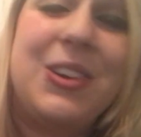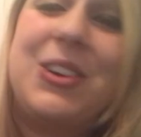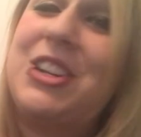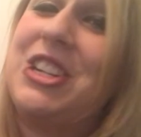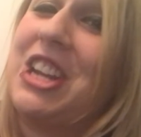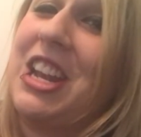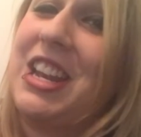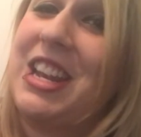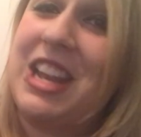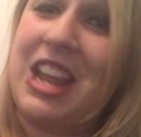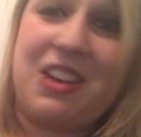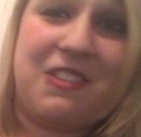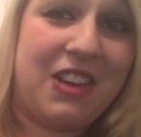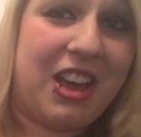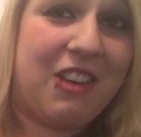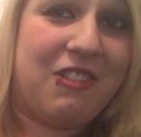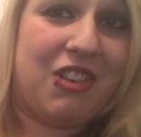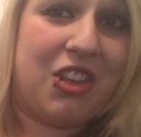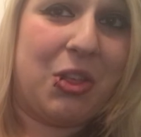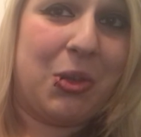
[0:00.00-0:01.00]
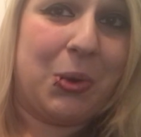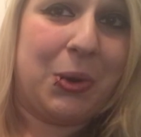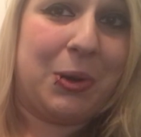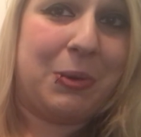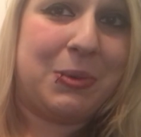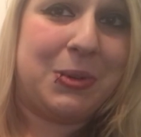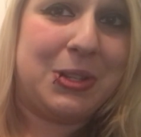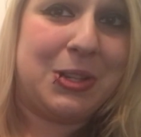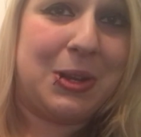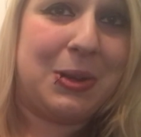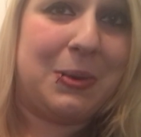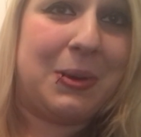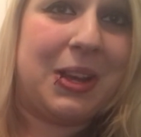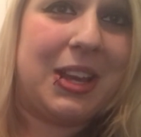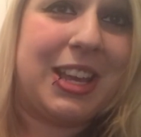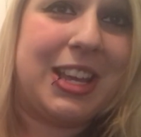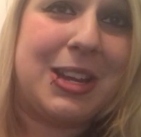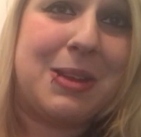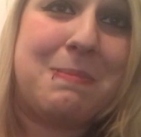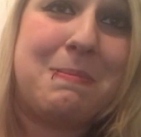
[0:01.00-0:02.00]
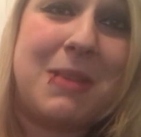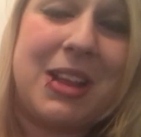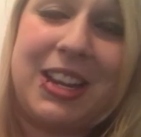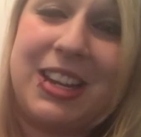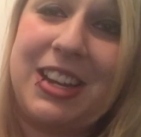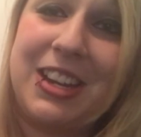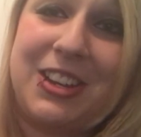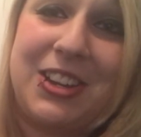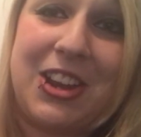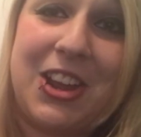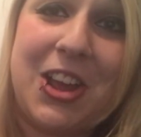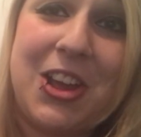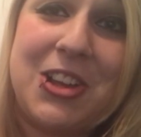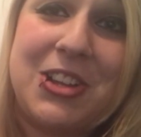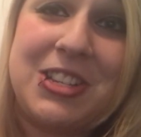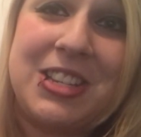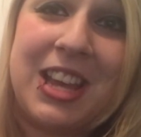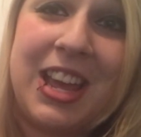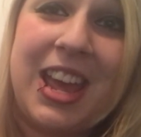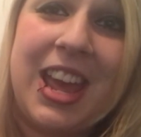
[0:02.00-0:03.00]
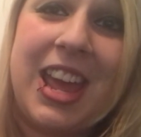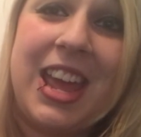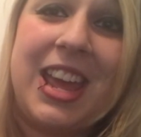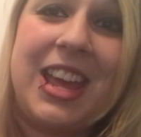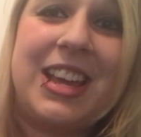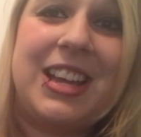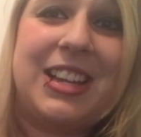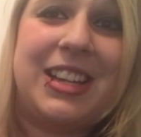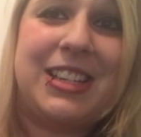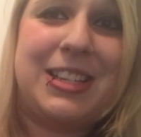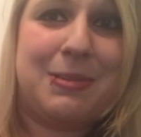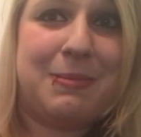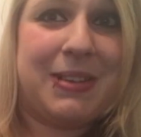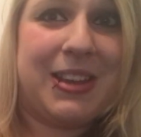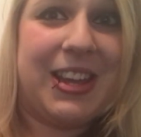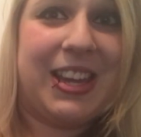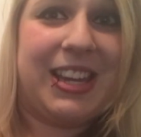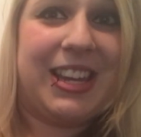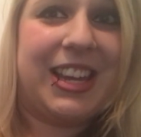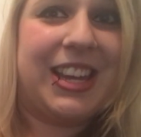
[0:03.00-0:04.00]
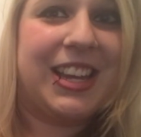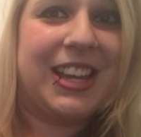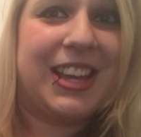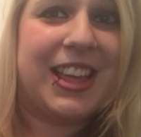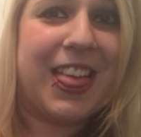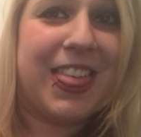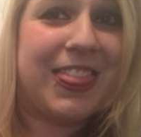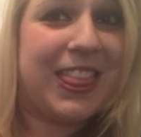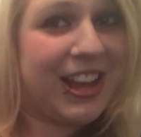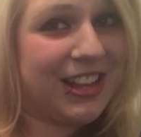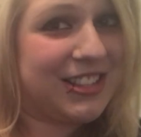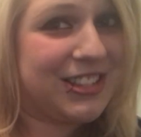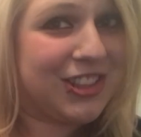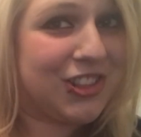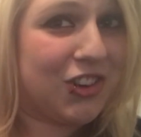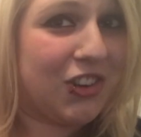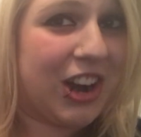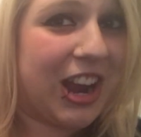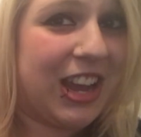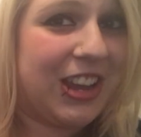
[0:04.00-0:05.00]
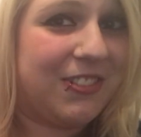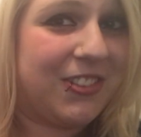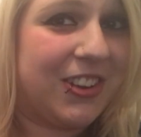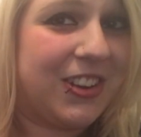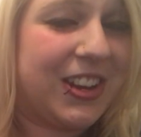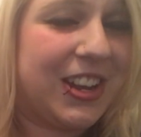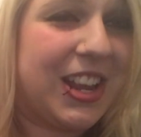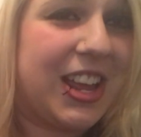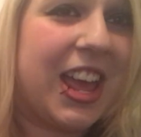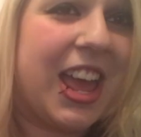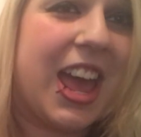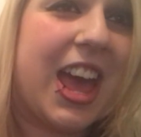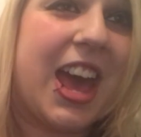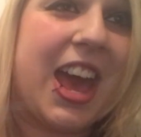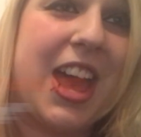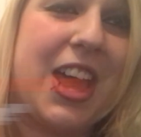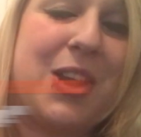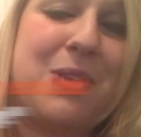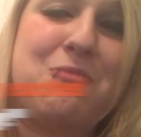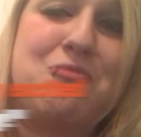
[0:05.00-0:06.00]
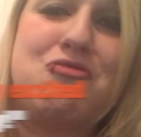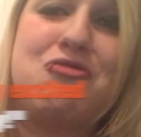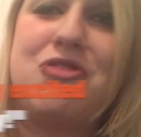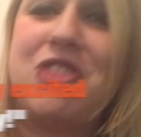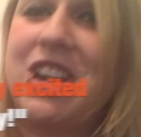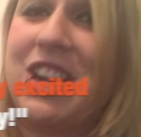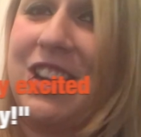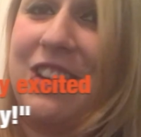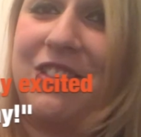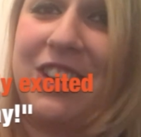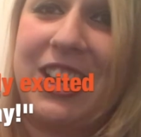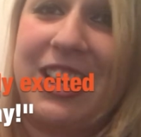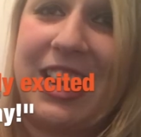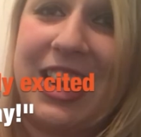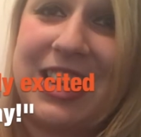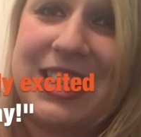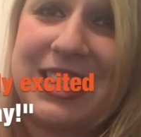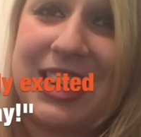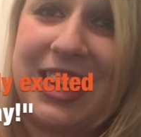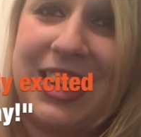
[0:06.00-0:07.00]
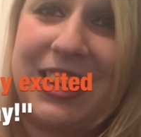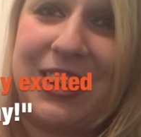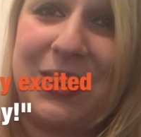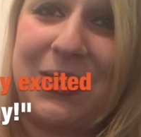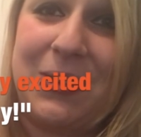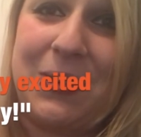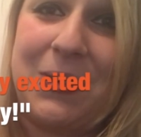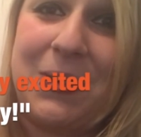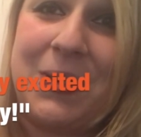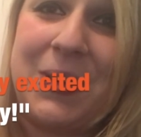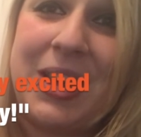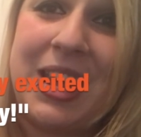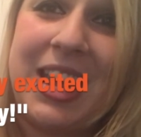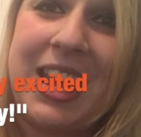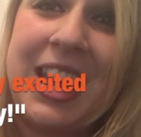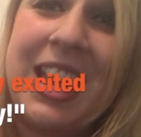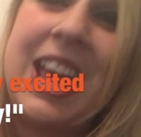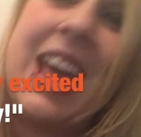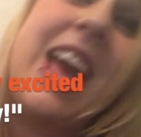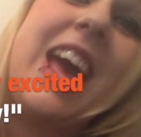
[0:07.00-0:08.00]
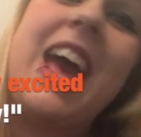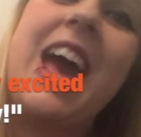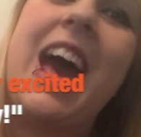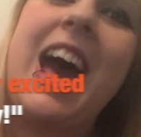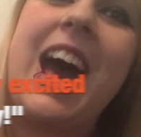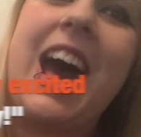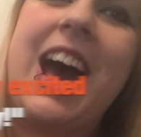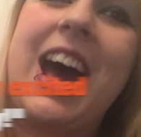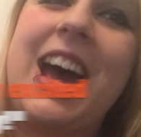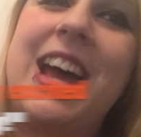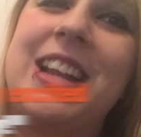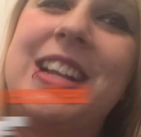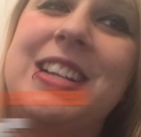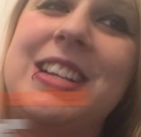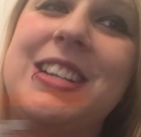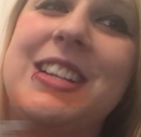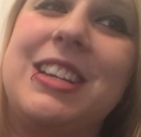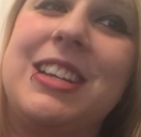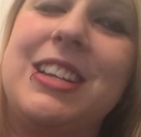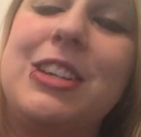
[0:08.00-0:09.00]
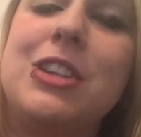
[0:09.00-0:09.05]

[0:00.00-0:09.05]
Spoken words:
which I never ever thought I would do in a million years. To me, that's thriving, and I'm really, really excited to go away and